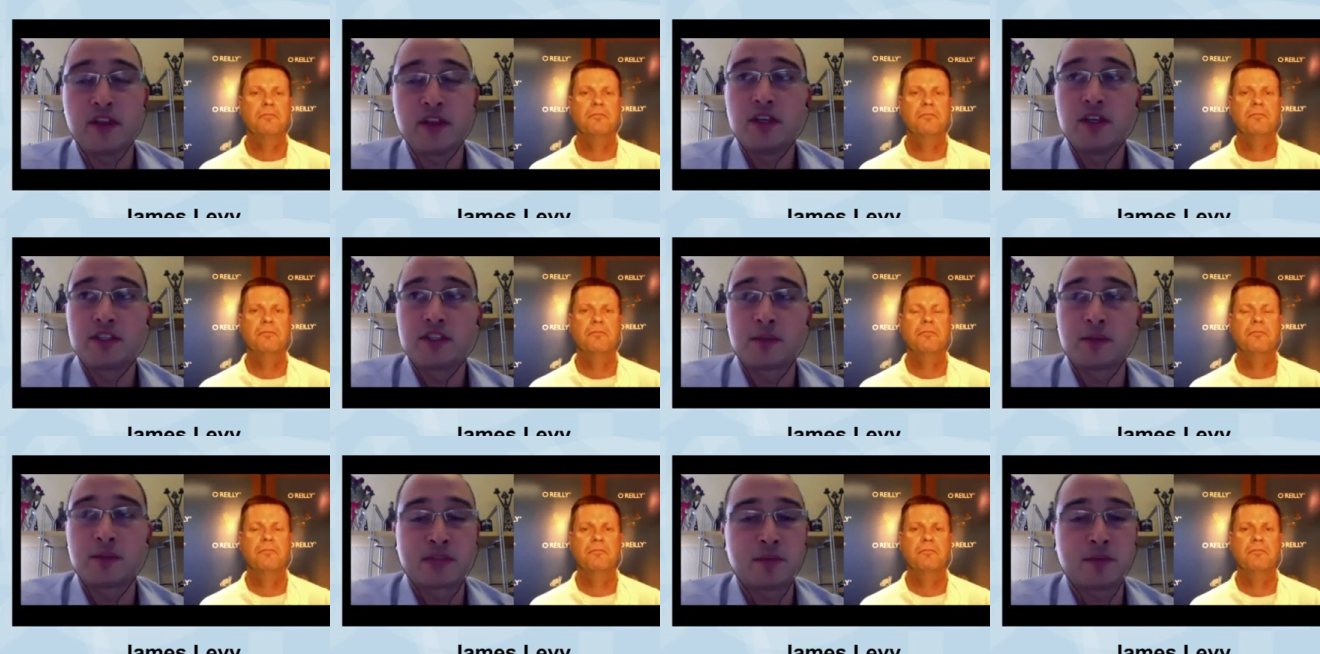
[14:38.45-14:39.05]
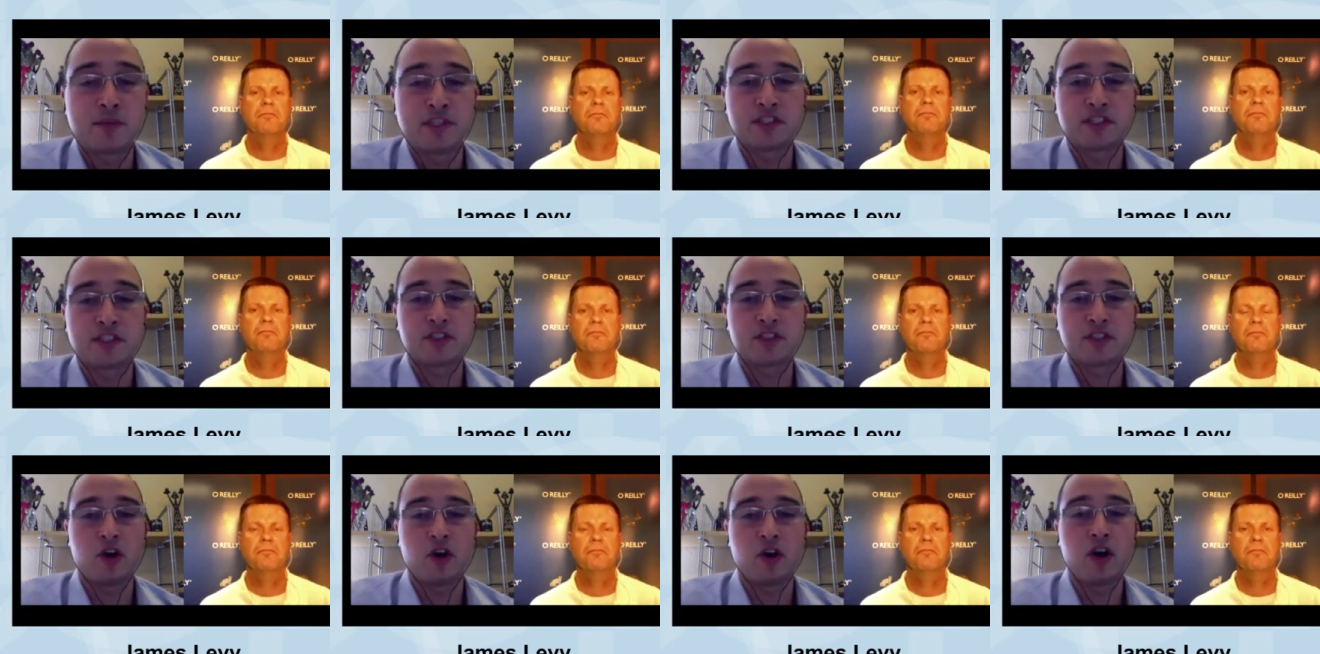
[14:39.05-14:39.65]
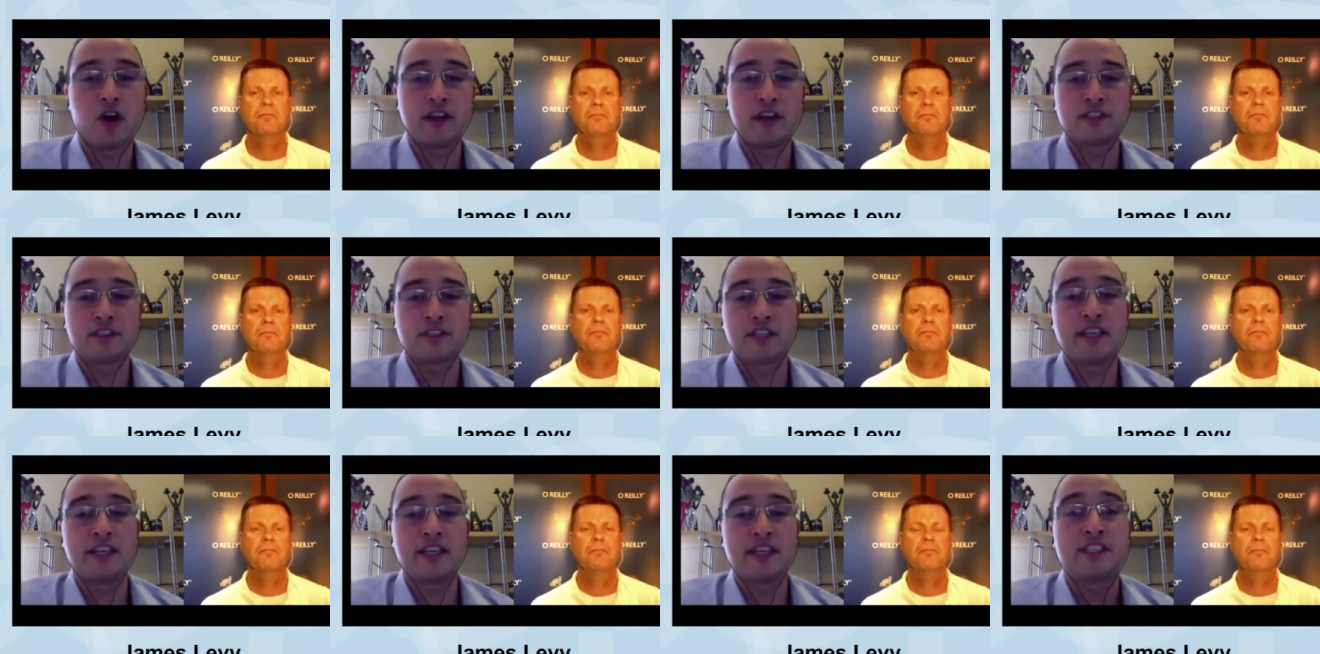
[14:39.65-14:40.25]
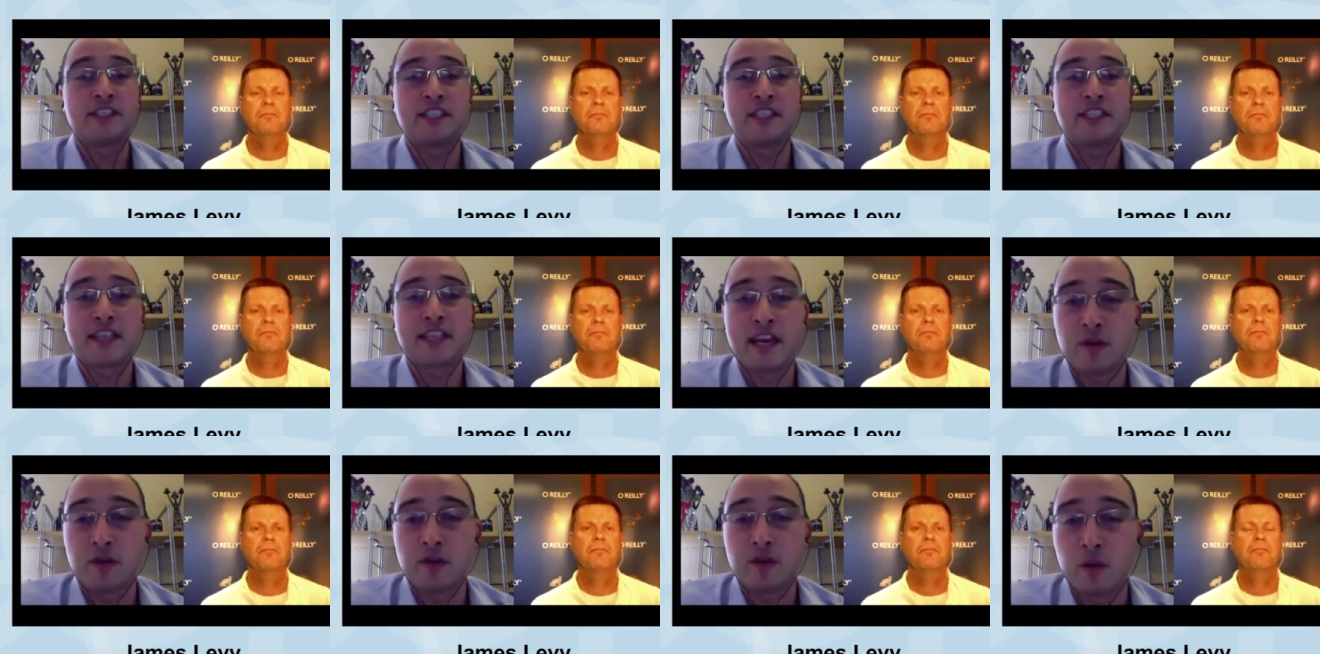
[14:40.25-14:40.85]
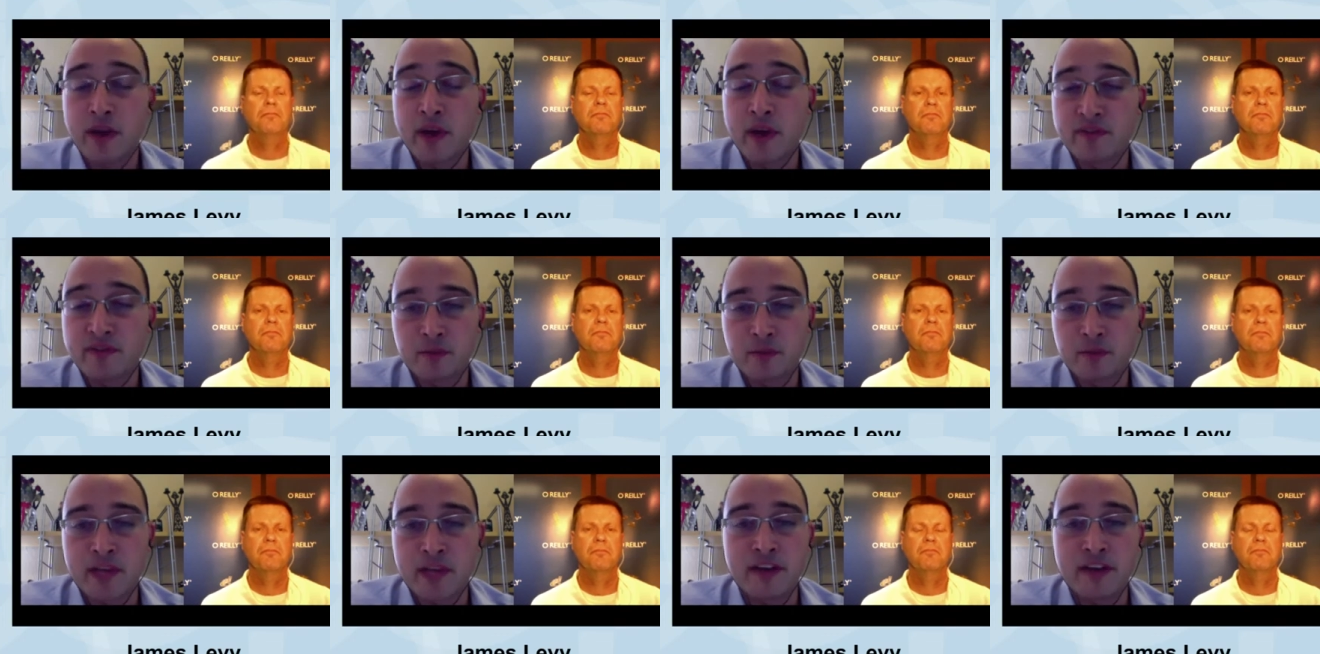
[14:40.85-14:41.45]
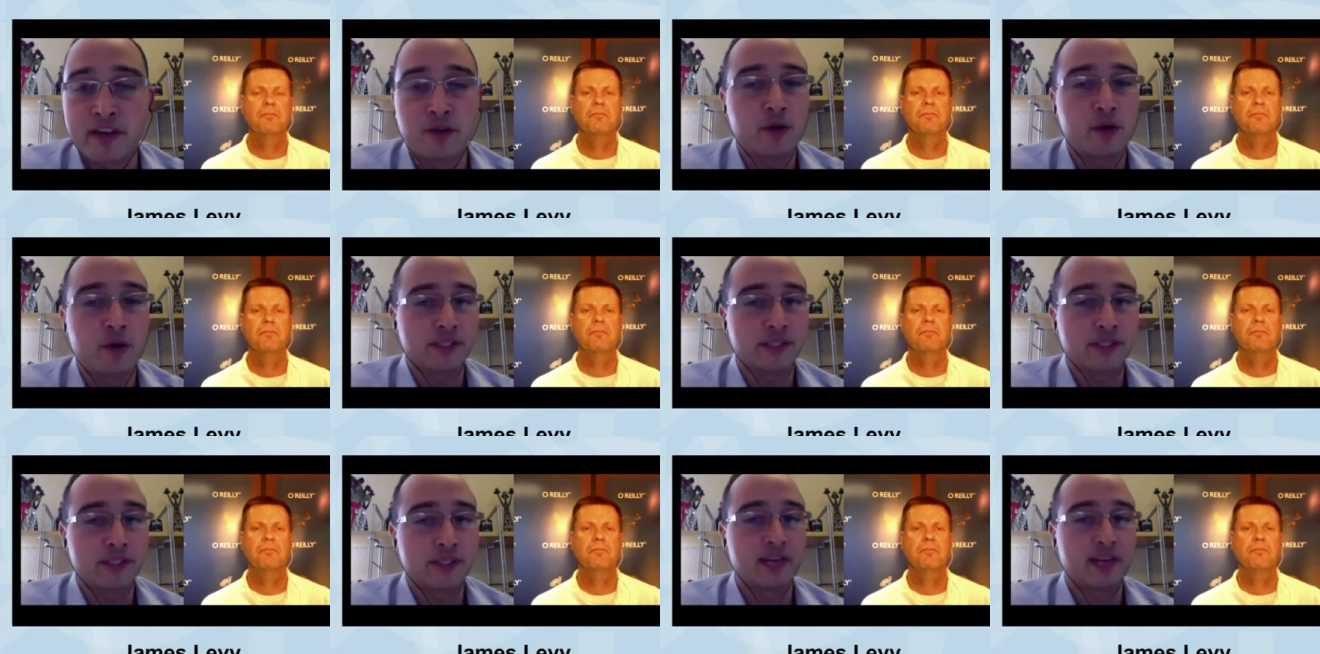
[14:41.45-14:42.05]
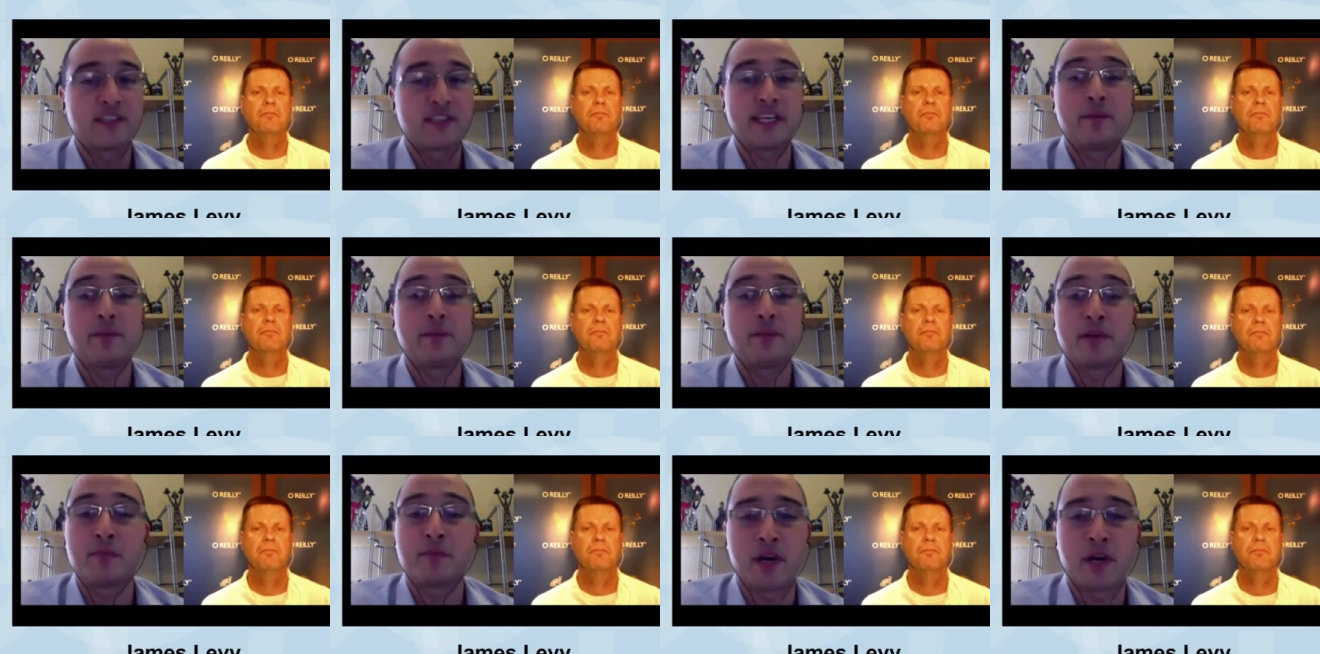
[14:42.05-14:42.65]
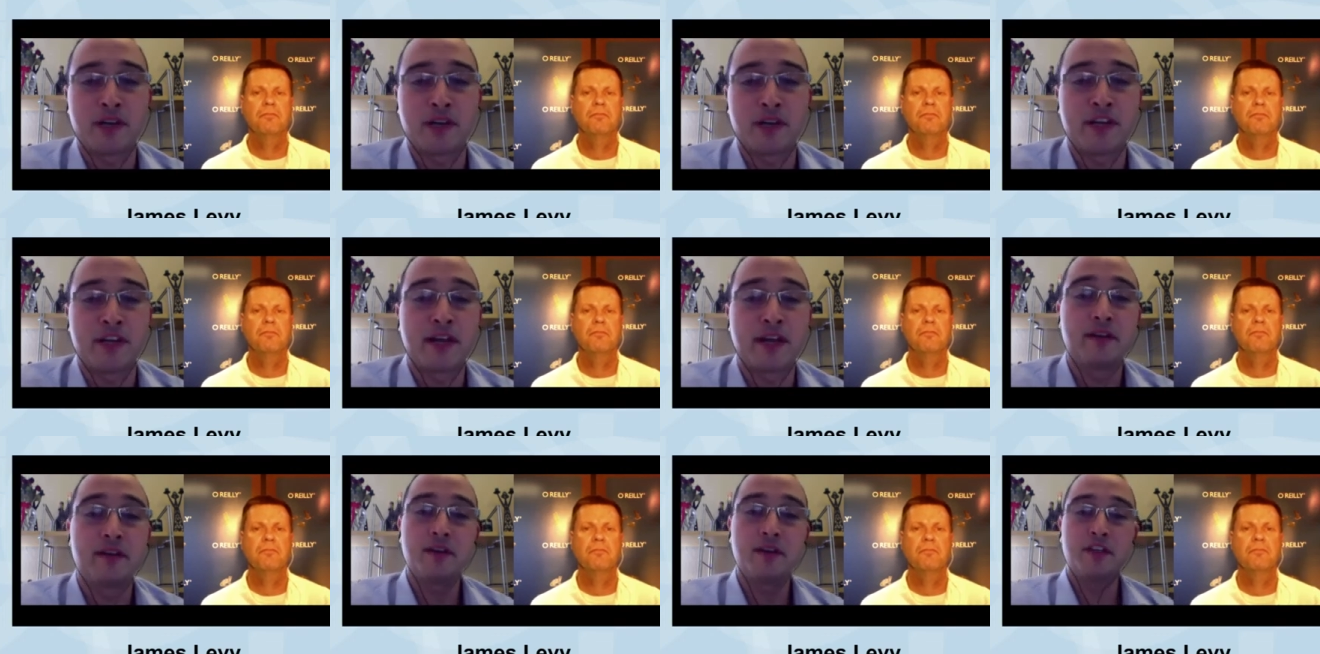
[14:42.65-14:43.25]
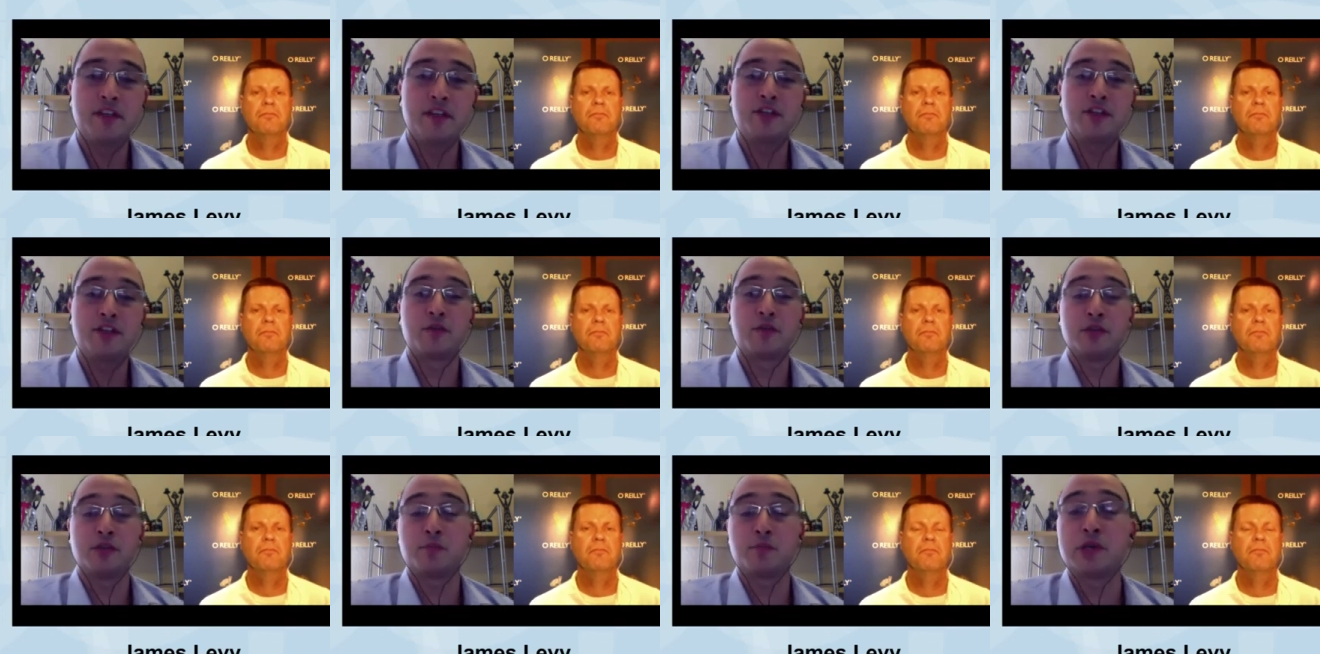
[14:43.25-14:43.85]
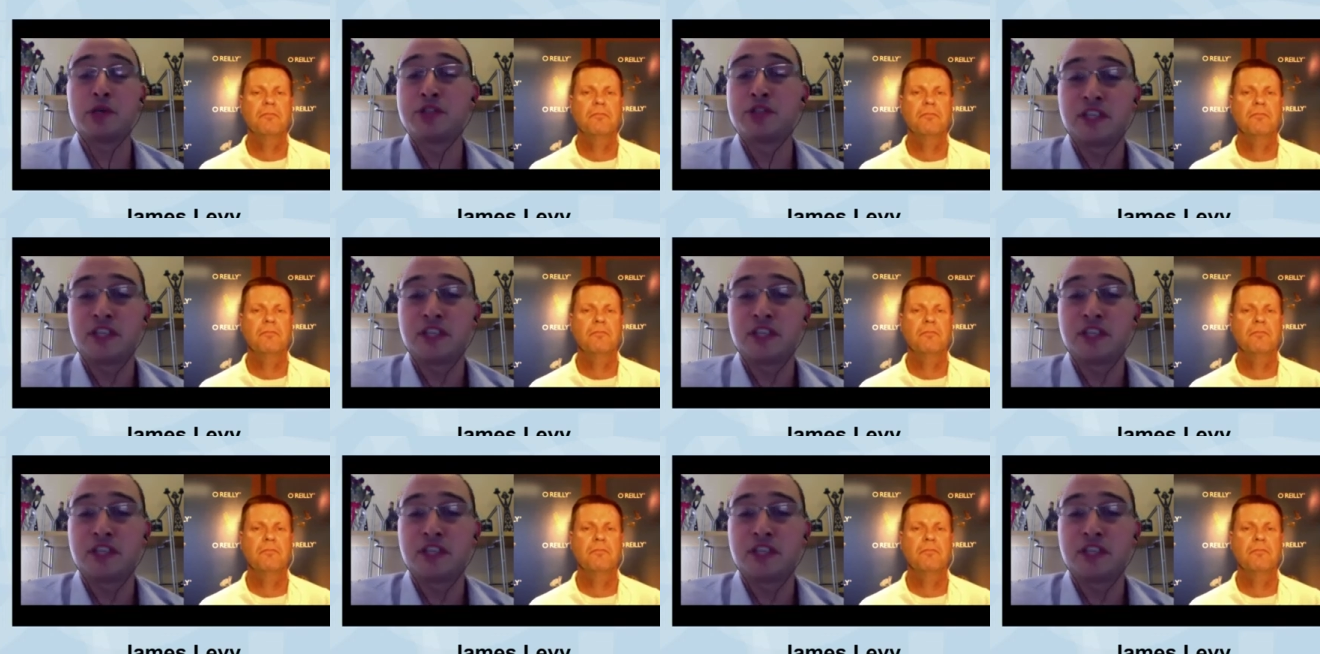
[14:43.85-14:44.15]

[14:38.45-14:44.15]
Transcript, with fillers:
Speaker 1: sometimes it's hard, it's easy to get away from that, and you always have to keep it in mind that you're you're building a